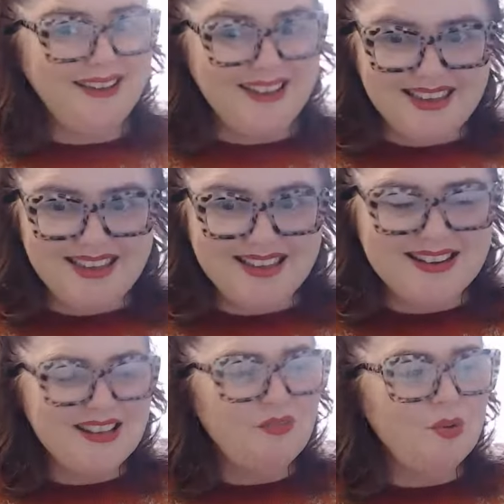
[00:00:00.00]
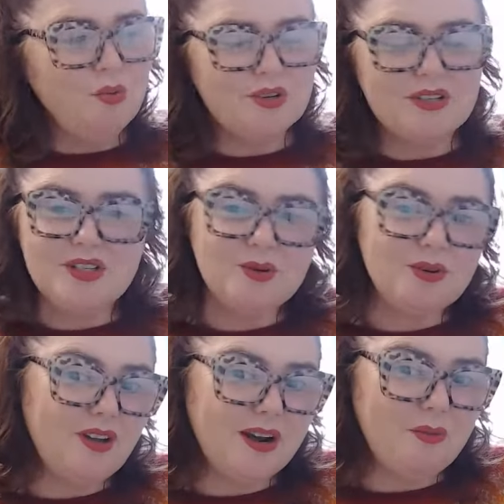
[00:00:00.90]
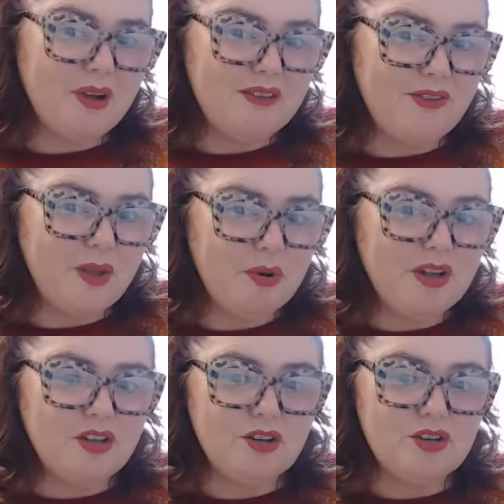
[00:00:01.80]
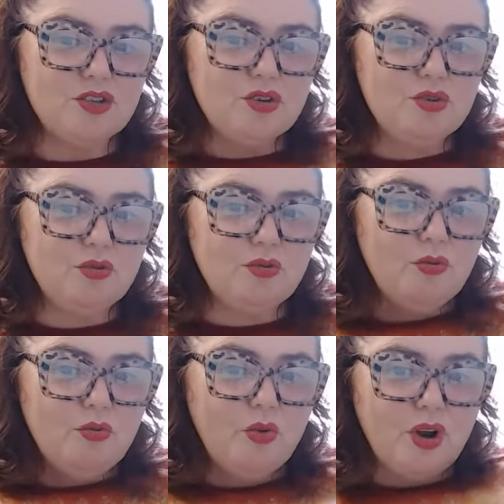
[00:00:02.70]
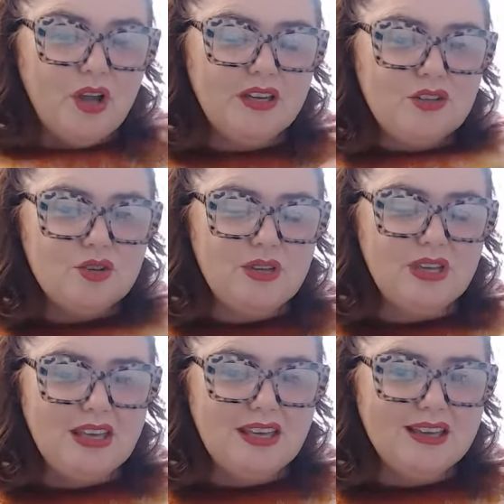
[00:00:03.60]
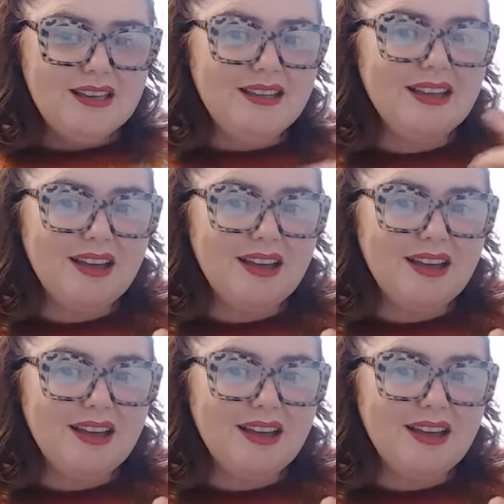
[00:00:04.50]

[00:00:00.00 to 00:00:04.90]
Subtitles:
Again, you wanted to do a lighter weight fabric, you can do what I do here.